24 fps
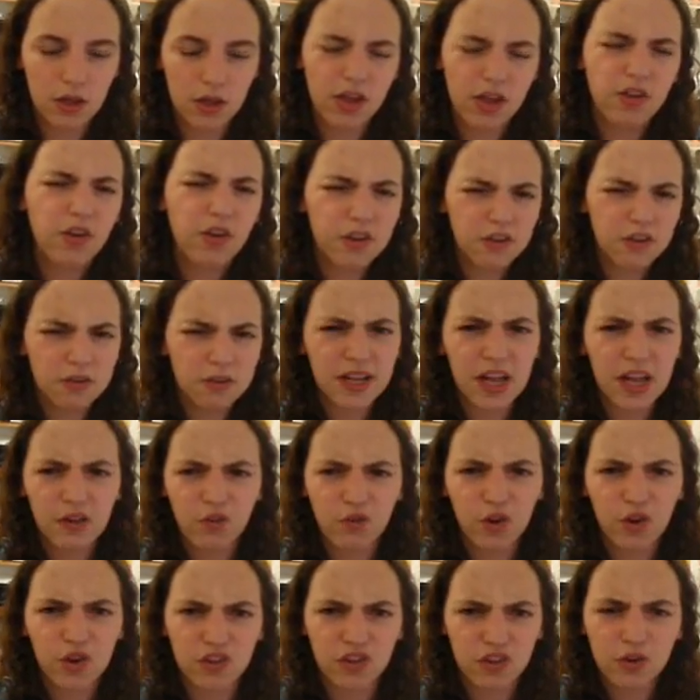and you guys are in
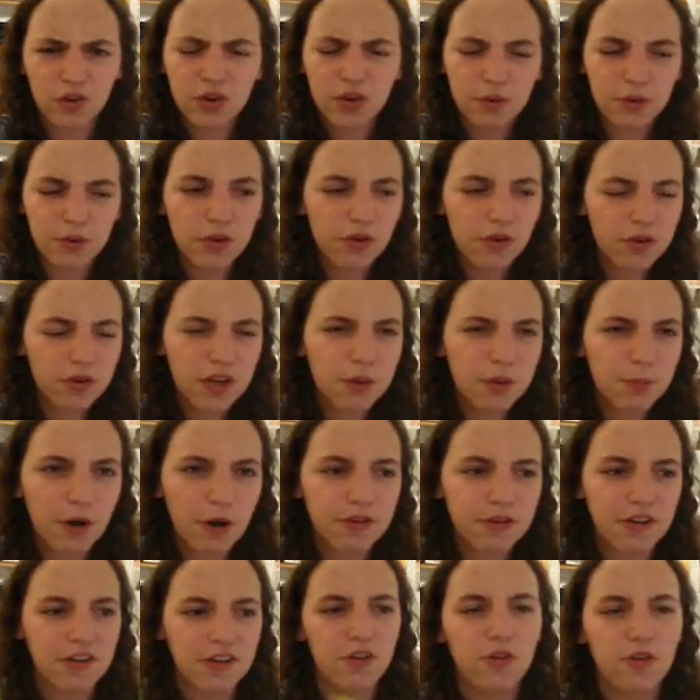California, so you don't need to
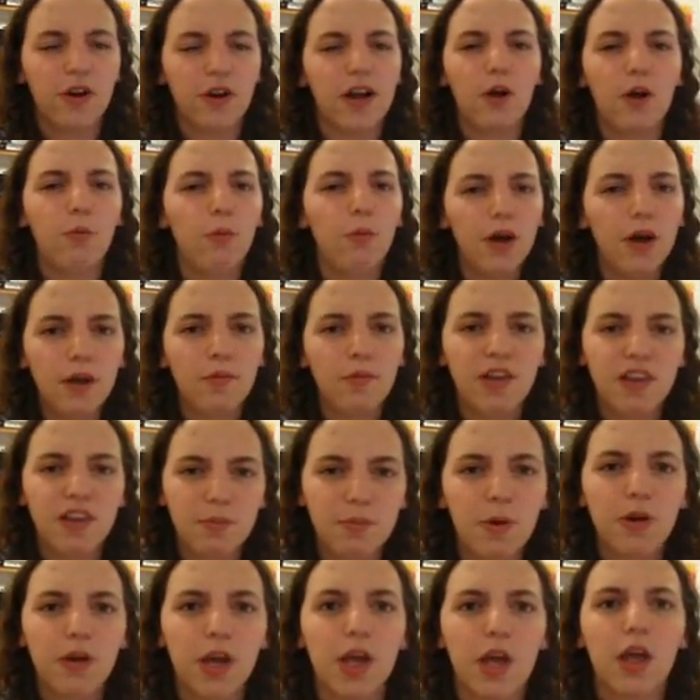protest in NorCal. What am I
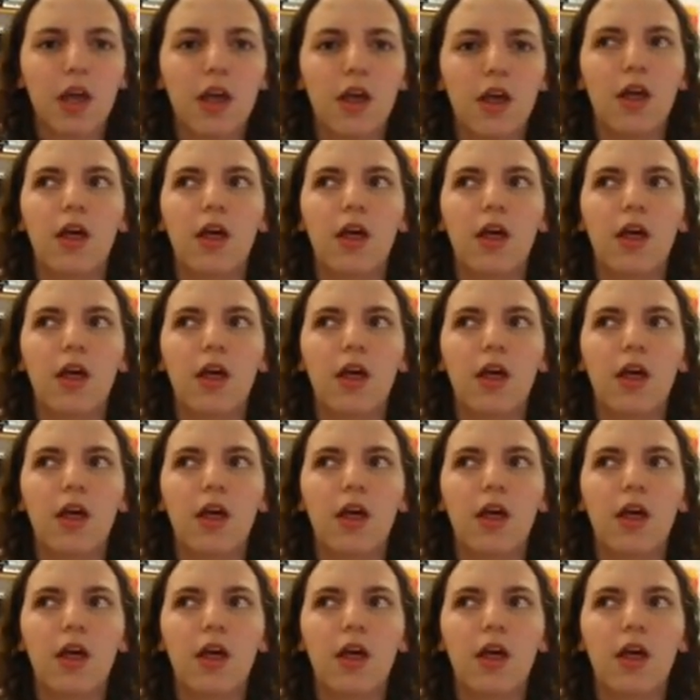smoking?